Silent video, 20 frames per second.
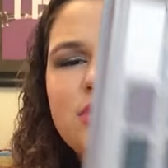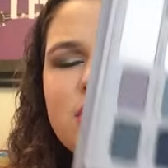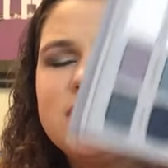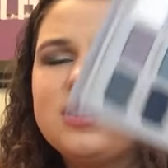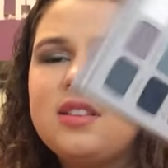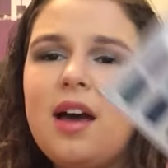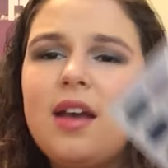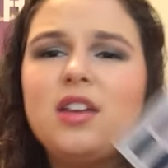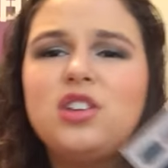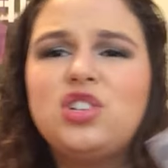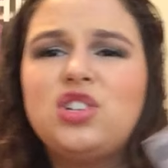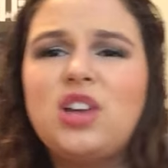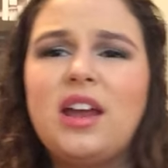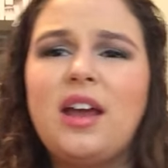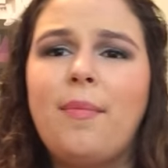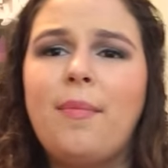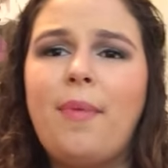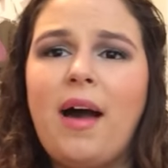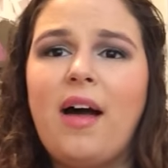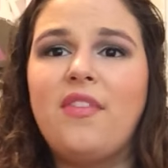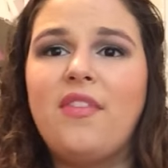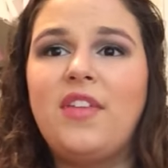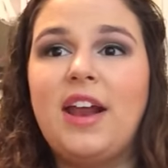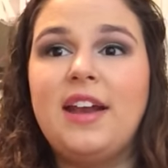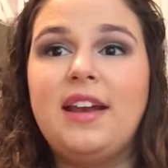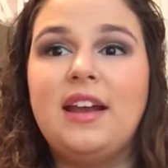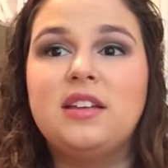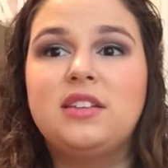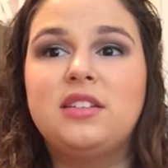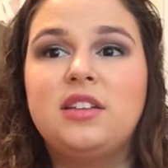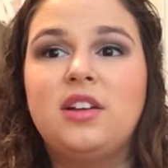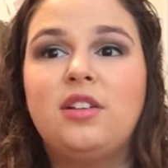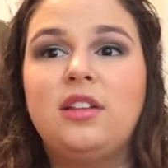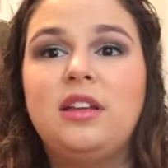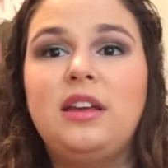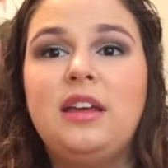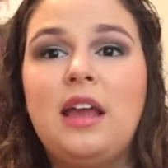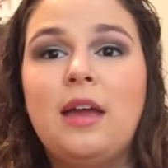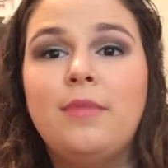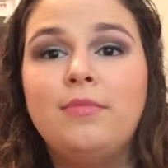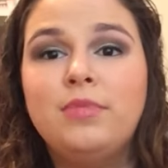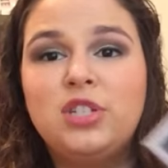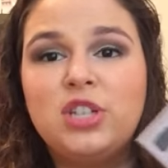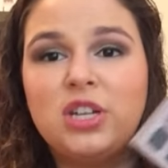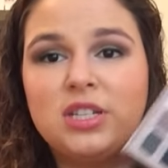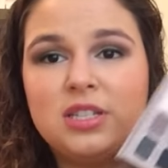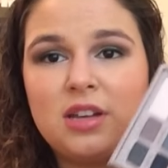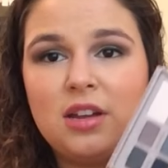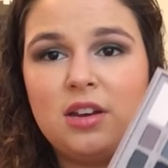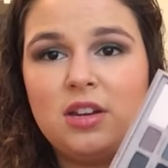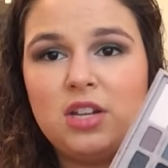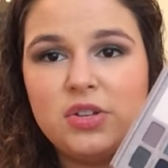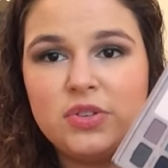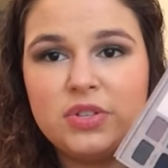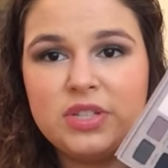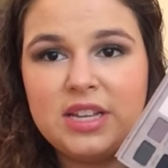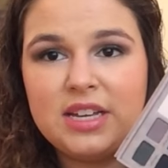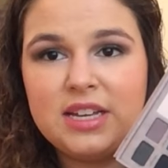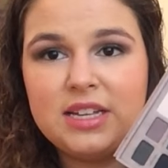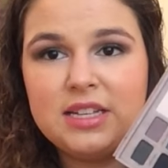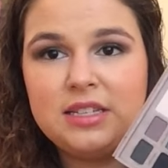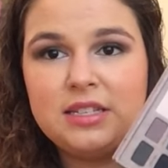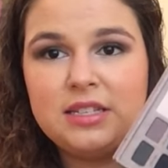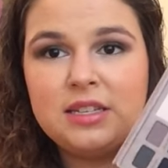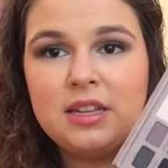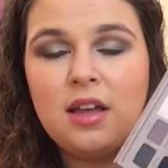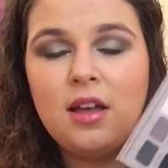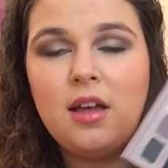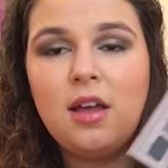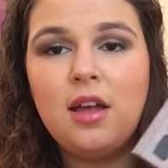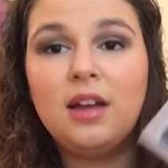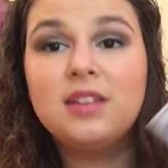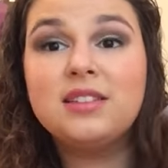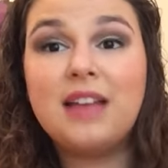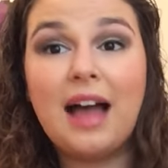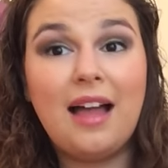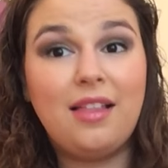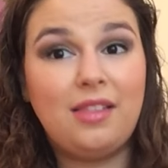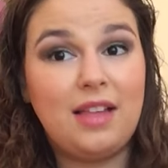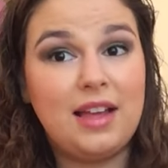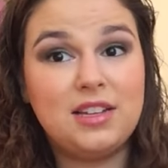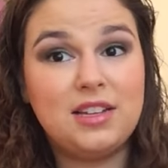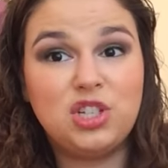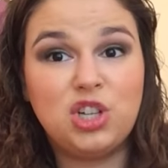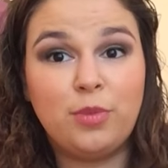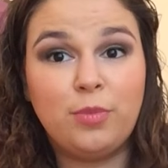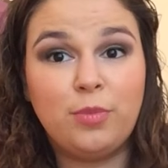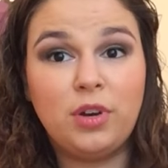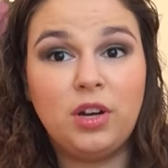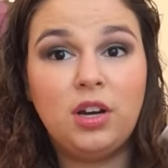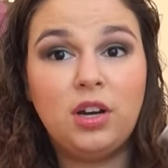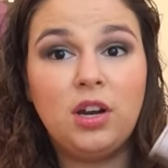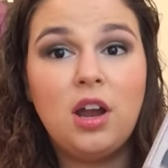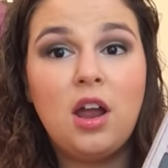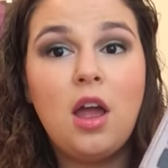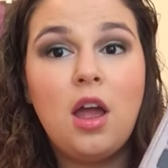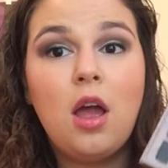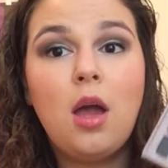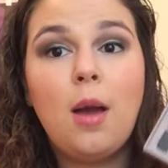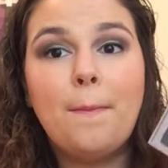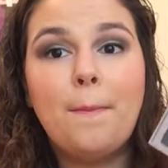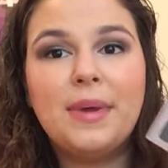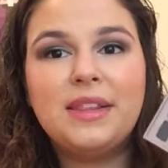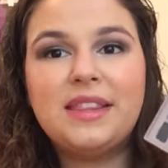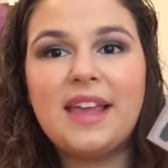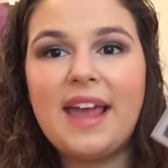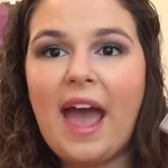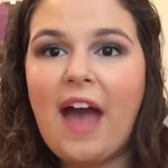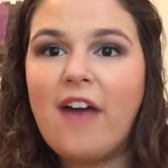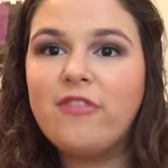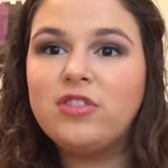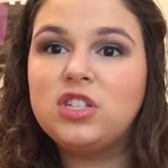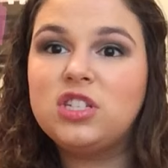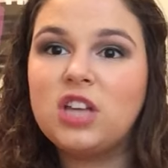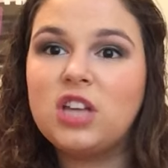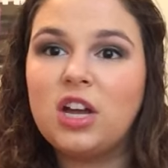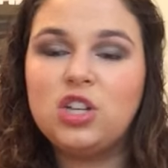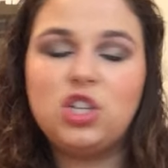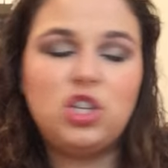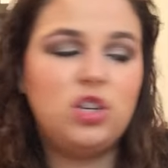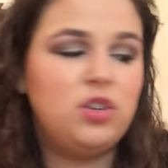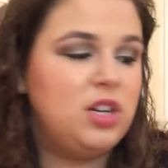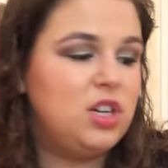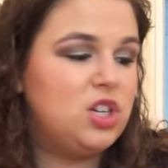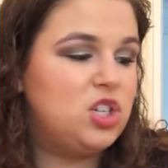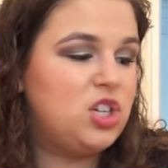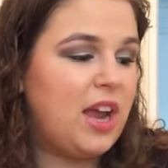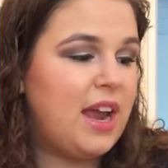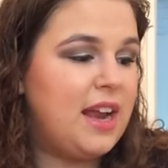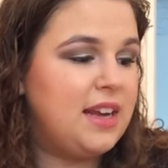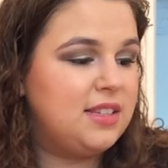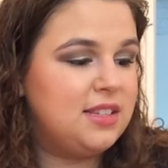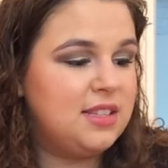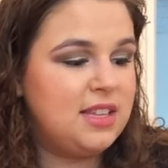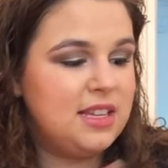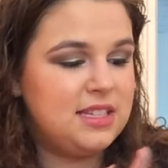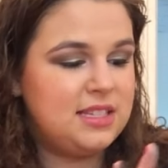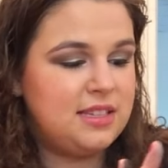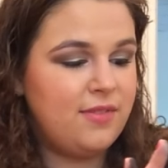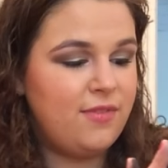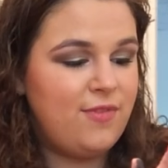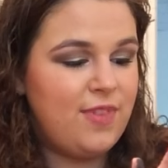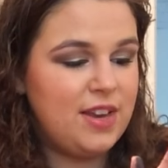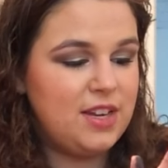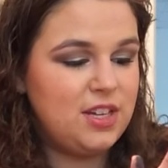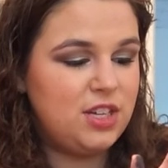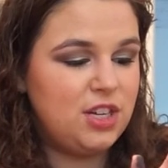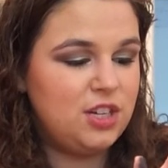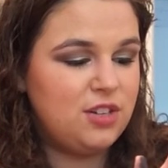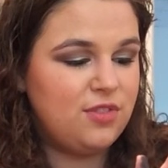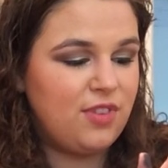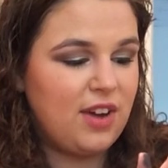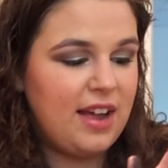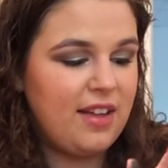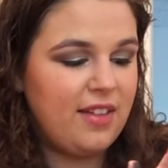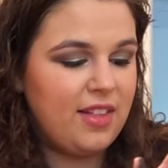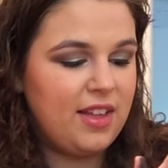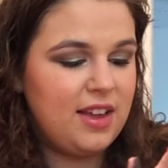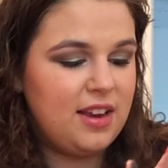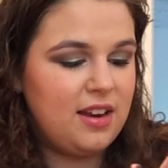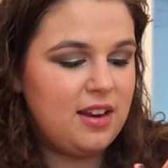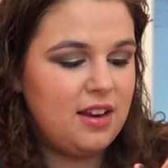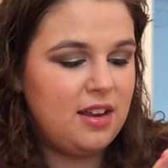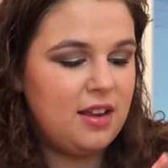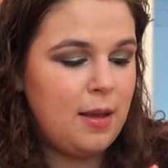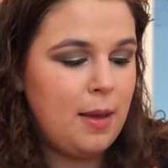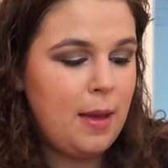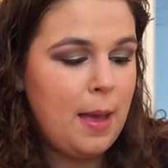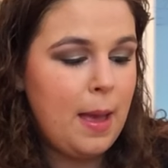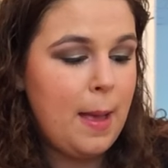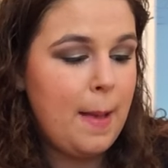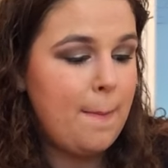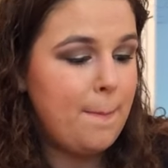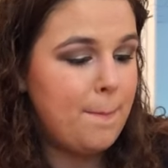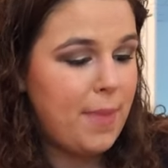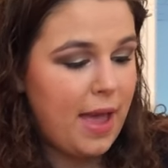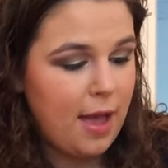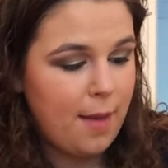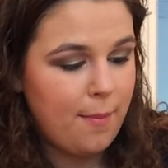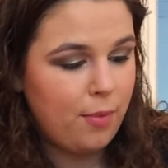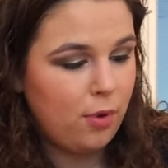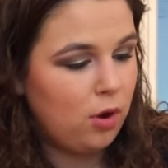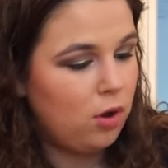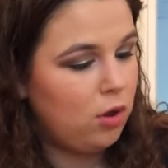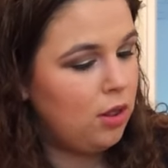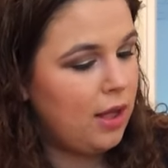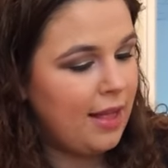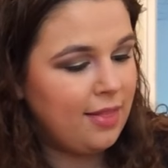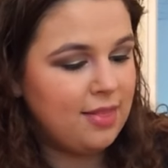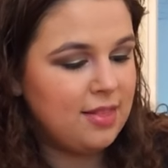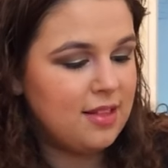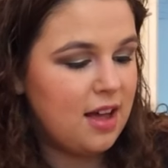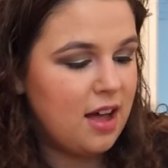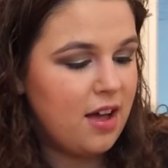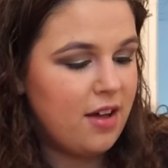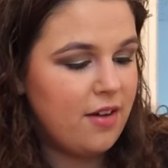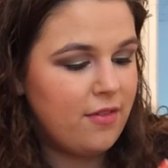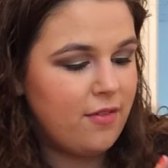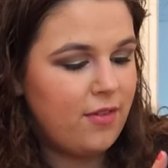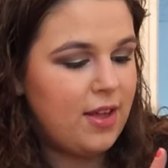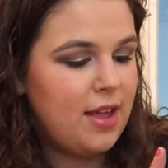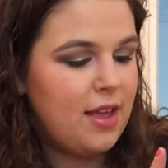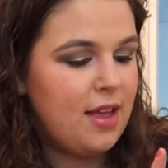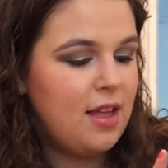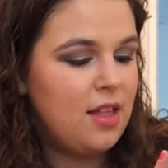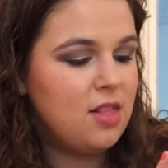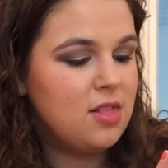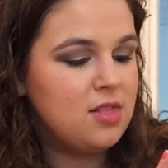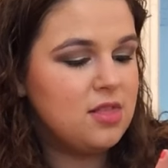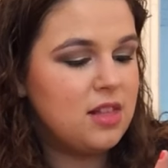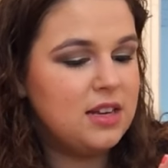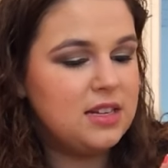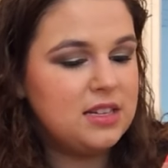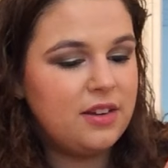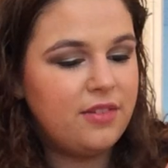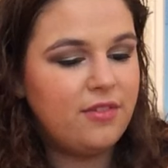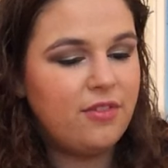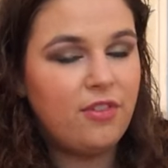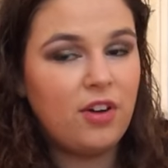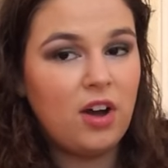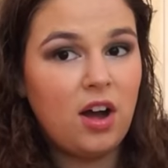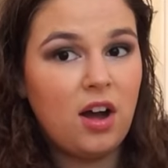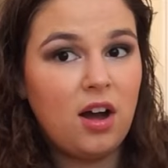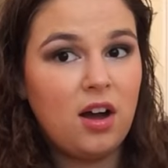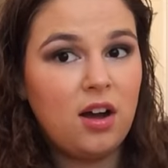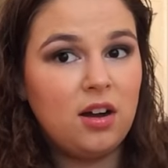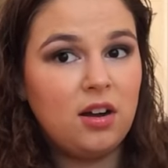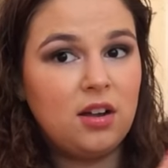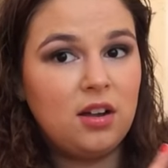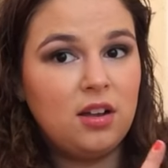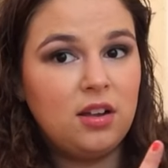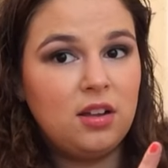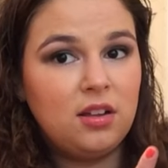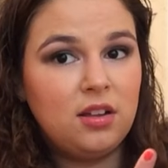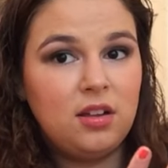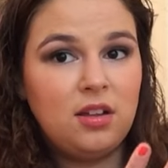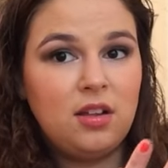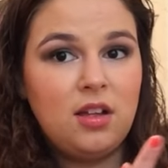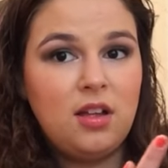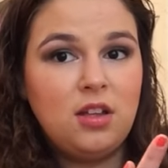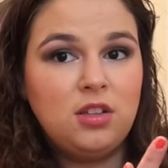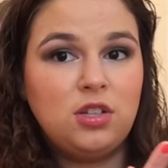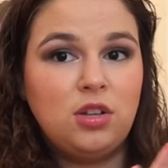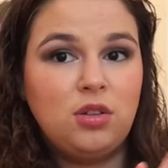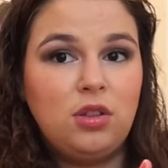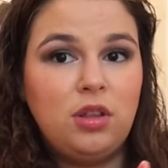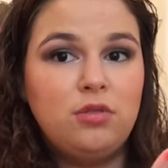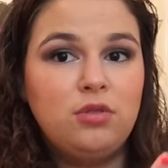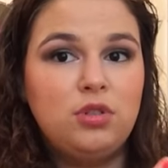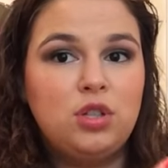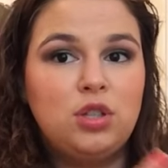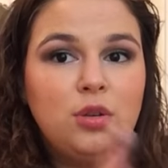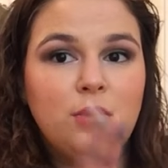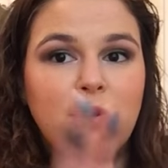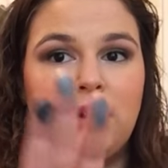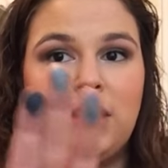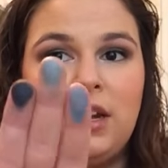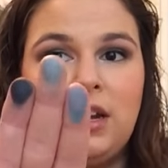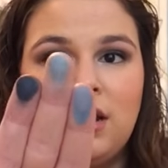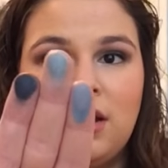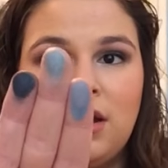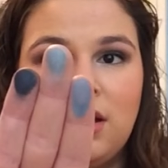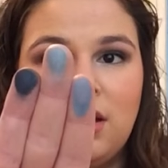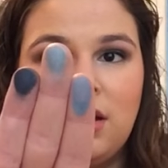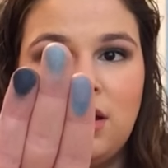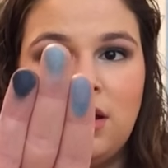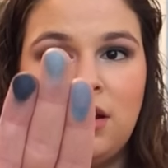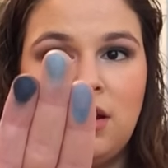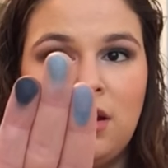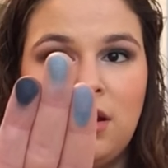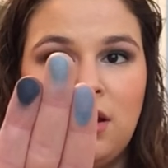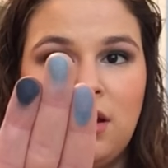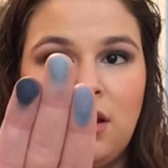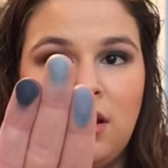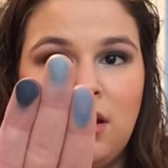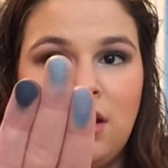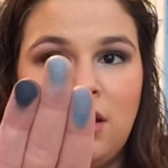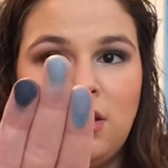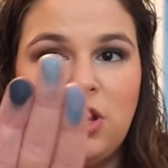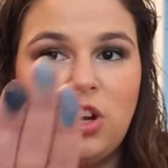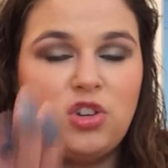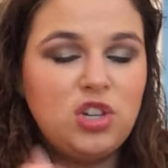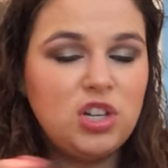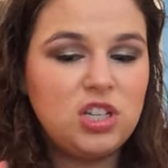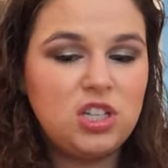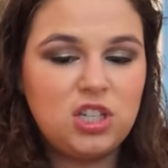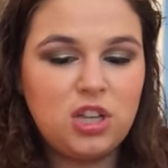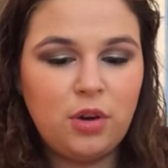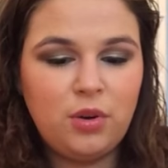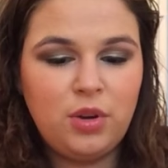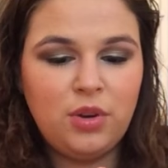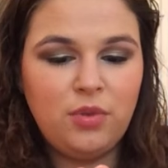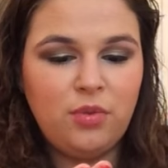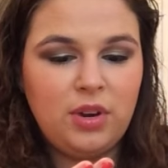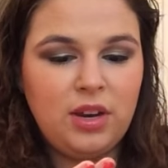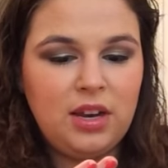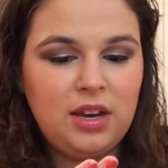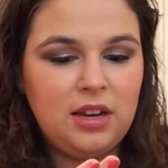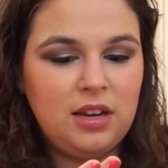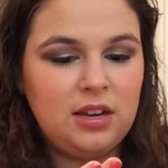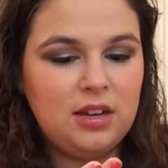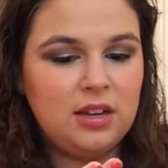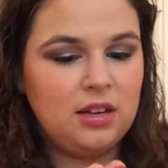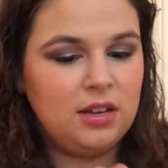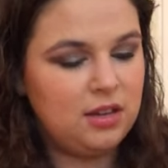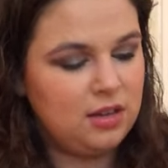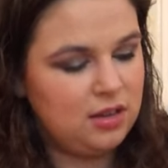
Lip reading: So it's not a palette that I necessarily am just going to use this, because I like shimmer, but they have such unique shades. This Vintage Violet, Pebble, I love, London Fog, so those three, they're just so unique.